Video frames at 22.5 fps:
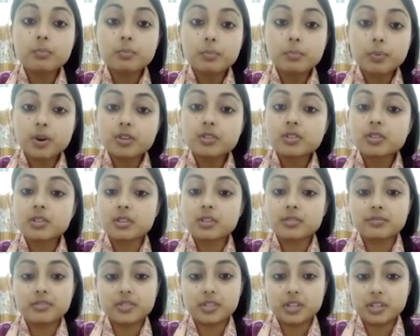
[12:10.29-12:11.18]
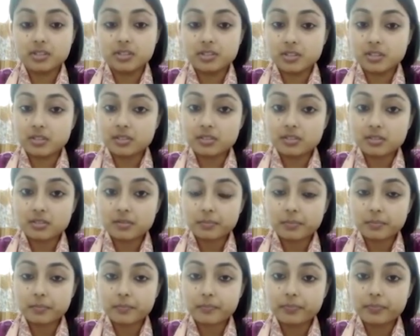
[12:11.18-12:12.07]
positive changes.
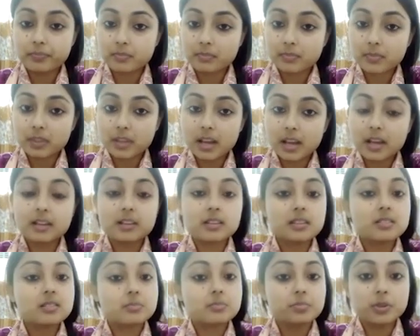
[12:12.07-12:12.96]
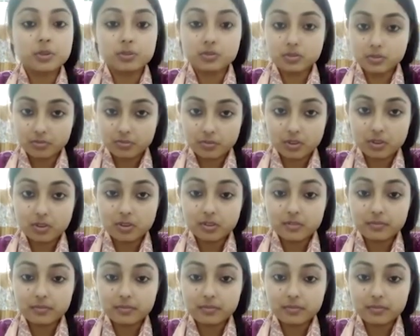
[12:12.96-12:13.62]
And it is beautiful.